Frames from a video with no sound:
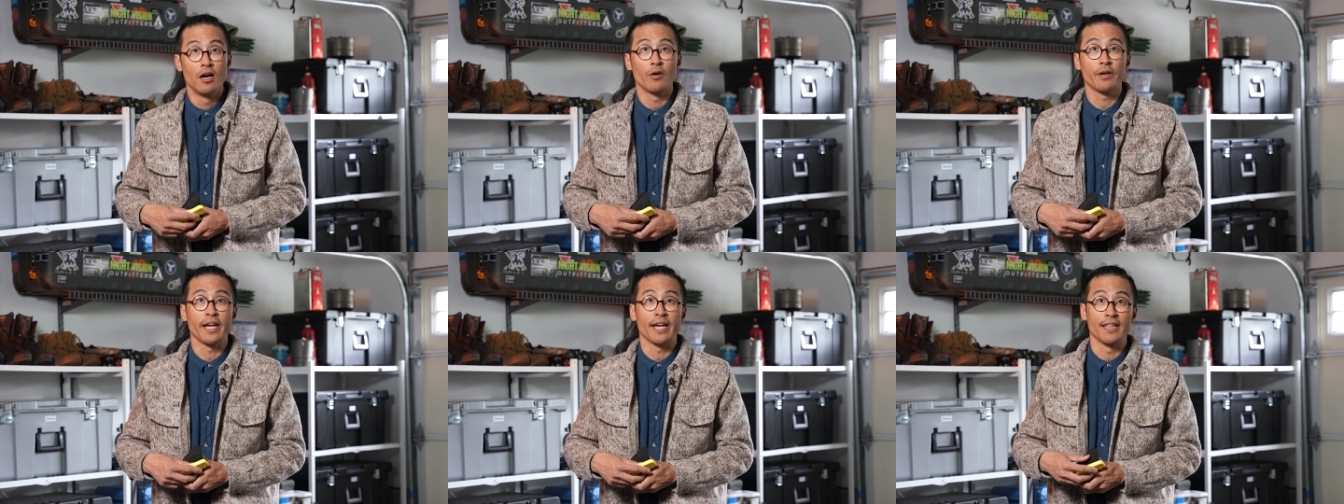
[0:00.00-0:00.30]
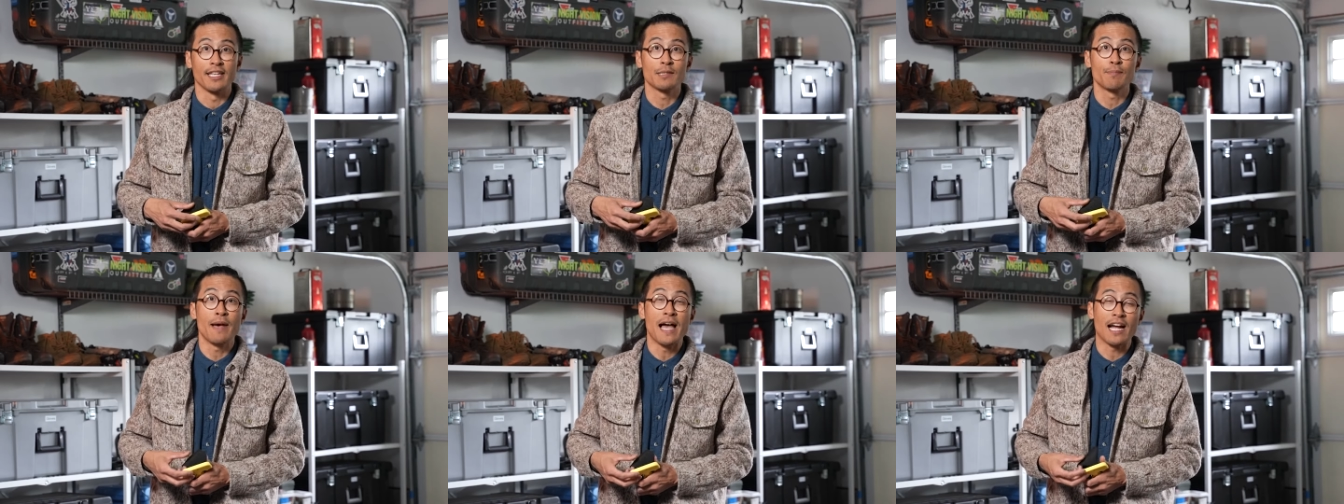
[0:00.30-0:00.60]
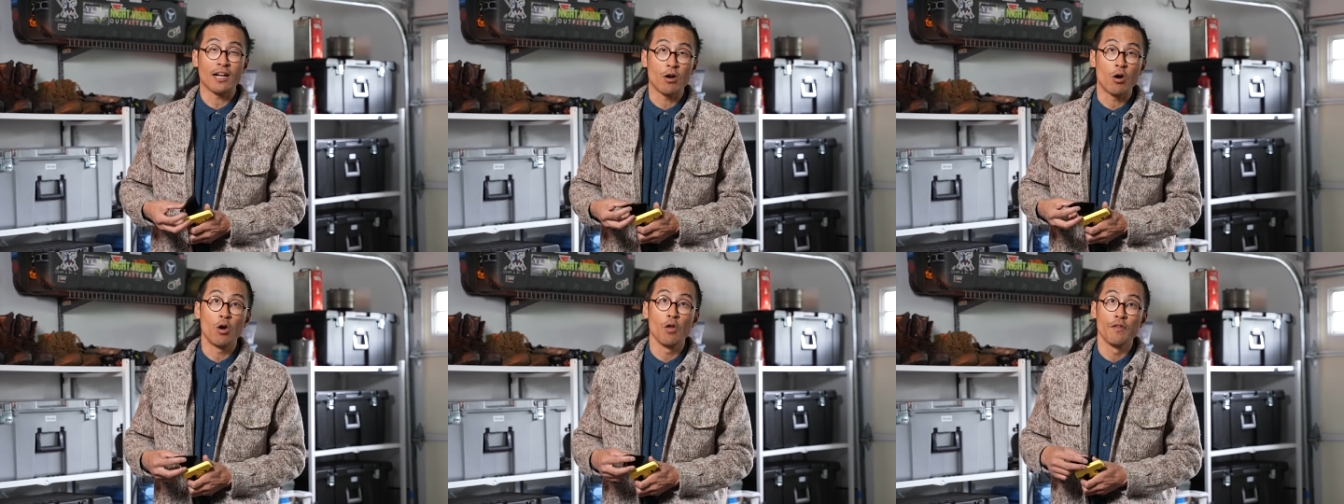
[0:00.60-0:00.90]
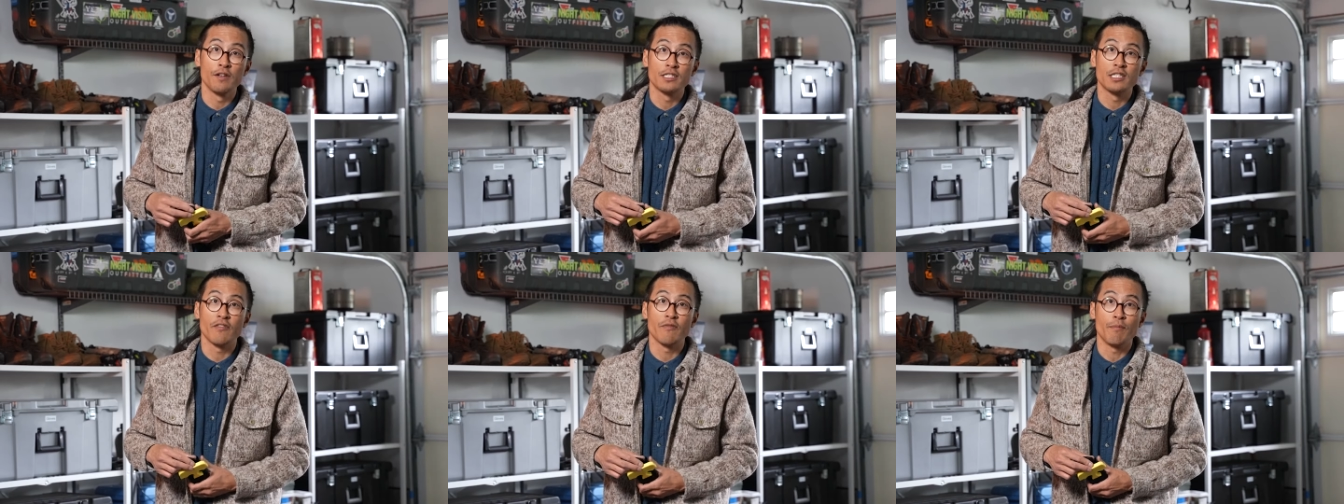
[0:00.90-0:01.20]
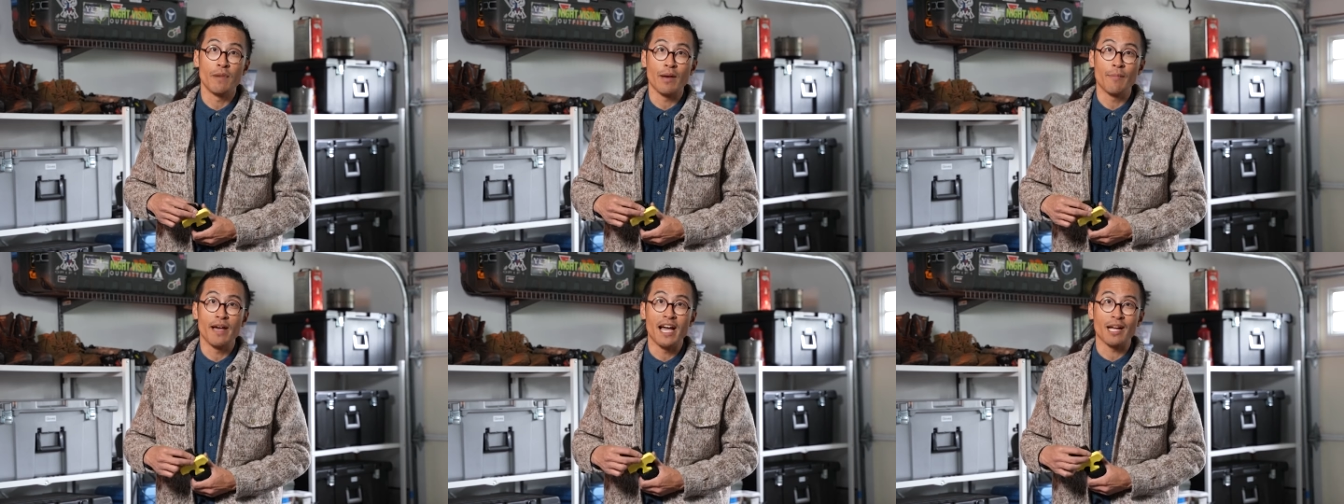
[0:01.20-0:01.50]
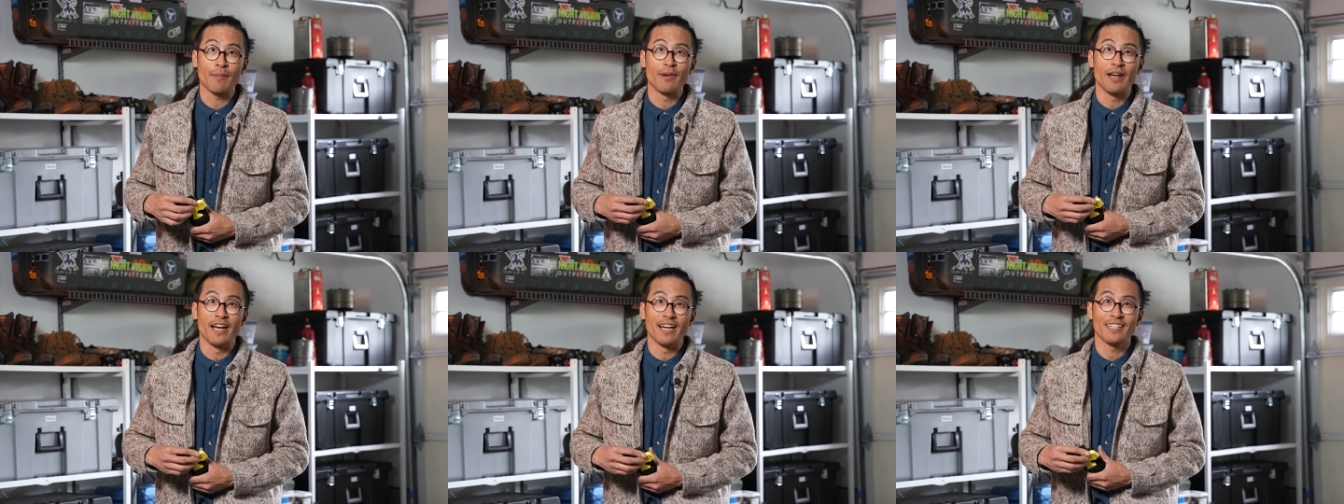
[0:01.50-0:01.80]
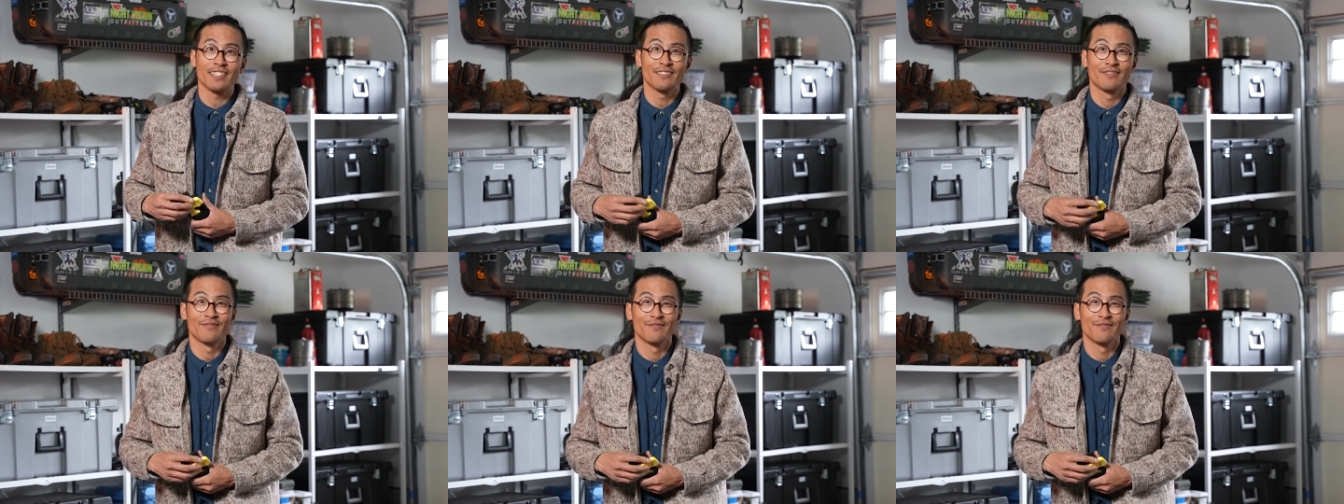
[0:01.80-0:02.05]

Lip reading: Okay, let's pack all this stuff in my backpack.